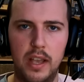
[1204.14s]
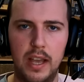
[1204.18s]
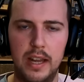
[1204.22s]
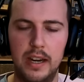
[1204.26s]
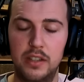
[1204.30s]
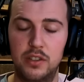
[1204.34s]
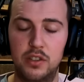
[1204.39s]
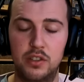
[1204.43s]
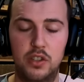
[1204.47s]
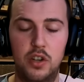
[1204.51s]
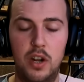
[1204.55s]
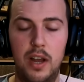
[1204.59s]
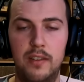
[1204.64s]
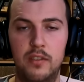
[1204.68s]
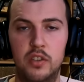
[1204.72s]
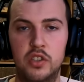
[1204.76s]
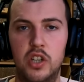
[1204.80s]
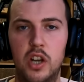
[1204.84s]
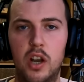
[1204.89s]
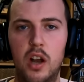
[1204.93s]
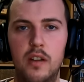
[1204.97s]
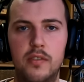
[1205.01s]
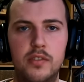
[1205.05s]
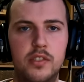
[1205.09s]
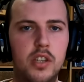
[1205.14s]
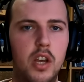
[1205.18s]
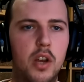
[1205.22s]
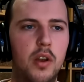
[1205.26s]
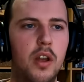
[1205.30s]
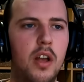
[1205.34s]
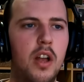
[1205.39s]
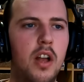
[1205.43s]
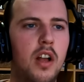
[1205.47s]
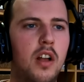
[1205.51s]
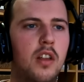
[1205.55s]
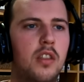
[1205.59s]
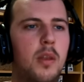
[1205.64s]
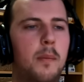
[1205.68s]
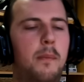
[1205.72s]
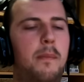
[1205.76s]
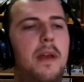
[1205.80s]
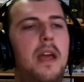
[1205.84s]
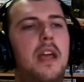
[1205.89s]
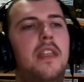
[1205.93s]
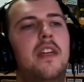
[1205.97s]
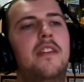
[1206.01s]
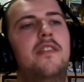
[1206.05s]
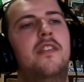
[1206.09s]
and it does not have a shaft. So the,
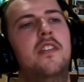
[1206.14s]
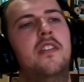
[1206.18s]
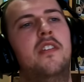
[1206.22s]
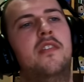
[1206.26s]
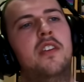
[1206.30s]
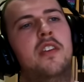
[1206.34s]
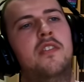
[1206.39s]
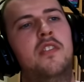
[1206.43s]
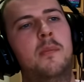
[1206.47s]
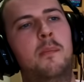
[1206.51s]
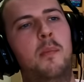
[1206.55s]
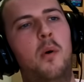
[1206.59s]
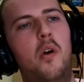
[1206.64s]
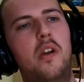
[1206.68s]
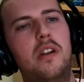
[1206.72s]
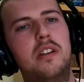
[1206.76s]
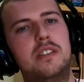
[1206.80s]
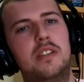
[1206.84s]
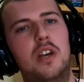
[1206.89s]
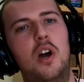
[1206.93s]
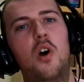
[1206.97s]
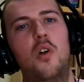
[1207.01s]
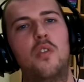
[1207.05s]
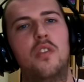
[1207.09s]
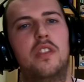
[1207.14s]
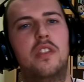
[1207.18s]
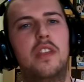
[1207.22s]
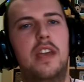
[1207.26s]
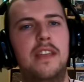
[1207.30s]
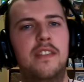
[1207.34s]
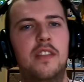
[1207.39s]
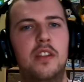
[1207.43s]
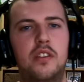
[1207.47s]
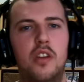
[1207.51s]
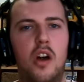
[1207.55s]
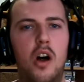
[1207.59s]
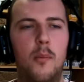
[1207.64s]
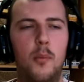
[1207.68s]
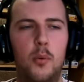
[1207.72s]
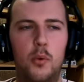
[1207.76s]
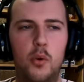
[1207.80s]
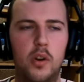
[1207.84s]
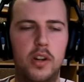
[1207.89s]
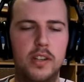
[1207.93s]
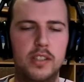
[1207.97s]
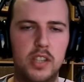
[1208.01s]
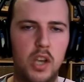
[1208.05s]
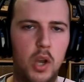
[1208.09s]
if, if, if the point's on in the dartboard
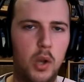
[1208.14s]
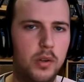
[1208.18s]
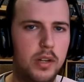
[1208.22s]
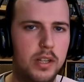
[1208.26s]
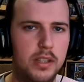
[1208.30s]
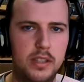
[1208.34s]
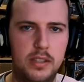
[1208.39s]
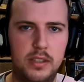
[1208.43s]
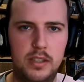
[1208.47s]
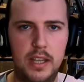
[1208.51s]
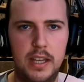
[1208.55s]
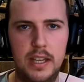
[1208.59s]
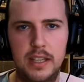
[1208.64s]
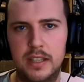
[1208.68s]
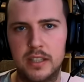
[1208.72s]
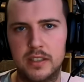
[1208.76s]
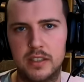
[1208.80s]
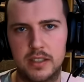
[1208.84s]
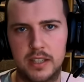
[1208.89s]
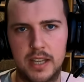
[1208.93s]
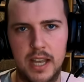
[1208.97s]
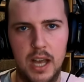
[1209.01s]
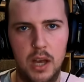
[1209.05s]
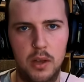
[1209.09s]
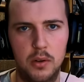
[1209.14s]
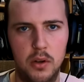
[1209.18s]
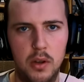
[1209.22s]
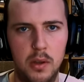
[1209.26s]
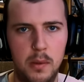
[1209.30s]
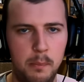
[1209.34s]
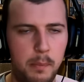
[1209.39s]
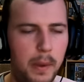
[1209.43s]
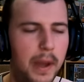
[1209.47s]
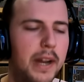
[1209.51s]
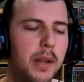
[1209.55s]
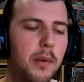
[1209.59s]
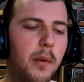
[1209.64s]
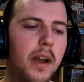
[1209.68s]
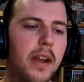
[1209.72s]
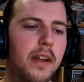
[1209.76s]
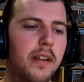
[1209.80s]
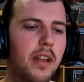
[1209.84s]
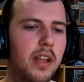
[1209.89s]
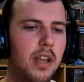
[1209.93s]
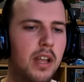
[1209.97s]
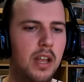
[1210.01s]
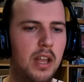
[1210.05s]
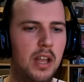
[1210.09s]
on its own, it, it doesn't count. But anyway,
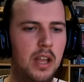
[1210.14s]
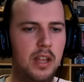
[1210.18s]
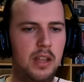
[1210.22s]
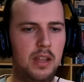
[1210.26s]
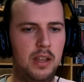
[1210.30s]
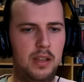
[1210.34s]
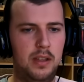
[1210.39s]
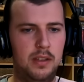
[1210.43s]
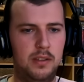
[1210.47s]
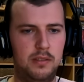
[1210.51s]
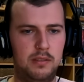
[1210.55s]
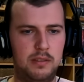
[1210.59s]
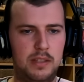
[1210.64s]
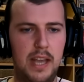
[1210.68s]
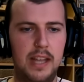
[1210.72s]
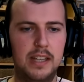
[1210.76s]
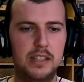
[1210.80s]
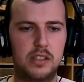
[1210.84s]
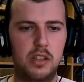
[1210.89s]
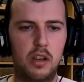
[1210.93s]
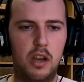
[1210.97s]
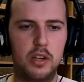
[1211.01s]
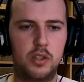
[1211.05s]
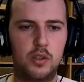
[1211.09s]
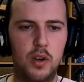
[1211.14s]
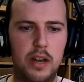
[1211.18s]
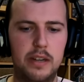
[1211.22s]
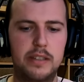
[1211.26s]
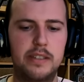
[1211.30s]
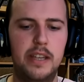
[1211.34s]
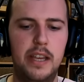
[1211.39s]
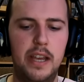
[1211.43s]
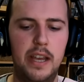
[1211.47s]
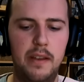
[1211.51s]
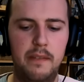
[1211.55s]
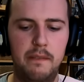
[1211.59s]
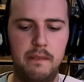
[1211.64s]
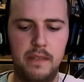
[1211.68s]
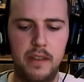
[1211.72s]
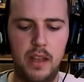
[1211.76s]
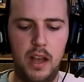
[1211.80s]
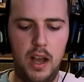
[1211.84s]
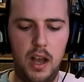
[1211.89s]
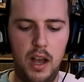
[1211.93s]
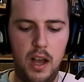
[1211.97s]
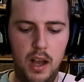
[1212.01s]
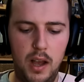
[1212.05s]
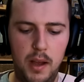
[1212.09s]
getting sidetracked here.
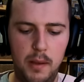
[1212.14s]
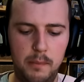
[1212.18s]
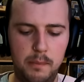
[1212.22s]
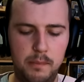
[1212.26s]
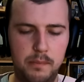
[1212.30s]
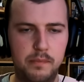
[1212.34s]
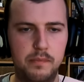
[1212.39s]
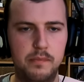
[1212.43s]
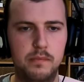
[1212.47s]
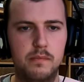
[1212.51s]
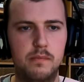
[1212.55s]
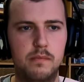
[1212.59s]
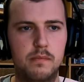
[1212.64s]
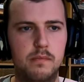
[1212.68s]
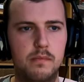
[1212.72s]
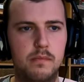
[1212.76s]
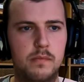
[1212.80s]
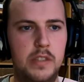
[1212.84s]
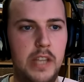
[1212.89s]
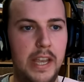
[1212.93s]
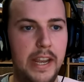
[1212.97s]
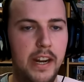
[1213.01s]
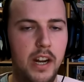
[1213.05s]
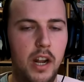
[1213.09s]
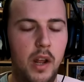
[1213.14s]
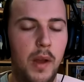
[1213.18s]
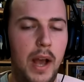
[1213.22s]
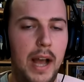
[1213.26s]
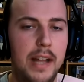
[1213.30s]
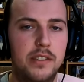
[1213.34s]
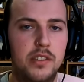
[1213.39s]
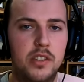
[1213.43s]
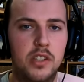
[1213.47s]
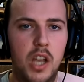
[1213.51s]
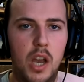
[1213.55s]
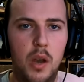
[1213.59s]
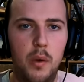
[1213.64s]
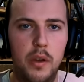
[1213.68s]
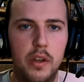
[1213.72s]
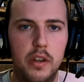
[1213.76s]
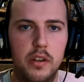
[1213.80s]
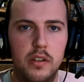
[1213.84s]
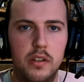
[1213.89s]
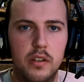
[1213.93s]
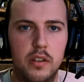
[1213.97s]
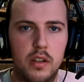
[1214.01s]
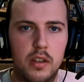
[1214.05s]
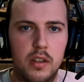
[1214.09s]
Um, Dino had to go
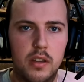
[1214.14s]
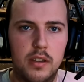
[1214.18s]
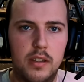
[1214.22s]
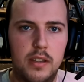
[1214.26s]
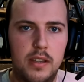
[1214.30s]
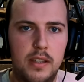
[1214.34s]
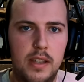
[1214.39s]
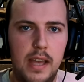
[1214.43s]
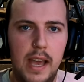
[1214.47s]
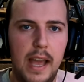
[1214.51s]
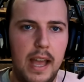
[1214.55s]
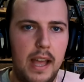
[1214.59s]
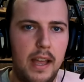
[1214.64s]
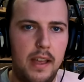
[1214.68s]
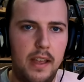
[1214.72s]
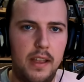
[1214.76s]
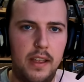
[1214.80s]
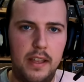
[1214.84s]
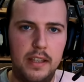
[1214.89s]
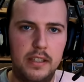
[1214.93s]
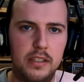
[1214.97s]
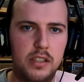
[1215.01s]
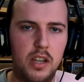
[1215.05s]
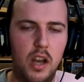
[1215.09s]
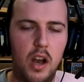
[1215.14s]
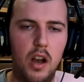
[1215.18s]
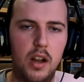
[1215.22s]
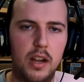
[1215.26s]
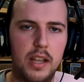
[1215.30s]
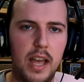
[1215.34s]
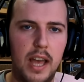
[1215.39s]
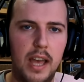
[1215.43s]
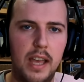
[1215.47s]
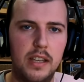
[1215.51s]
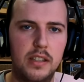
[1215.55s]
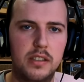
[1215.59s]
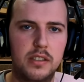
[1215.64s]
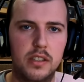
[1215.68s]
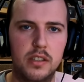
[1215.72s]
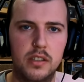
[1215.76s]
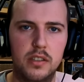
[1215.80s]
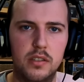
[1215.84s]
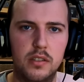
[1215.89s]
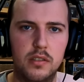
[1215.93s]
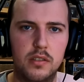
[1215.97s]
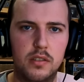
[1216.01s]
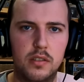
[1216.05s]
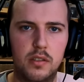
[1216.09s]
and get his dart case
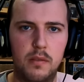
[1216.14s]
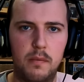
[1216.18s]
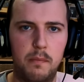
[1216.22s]
and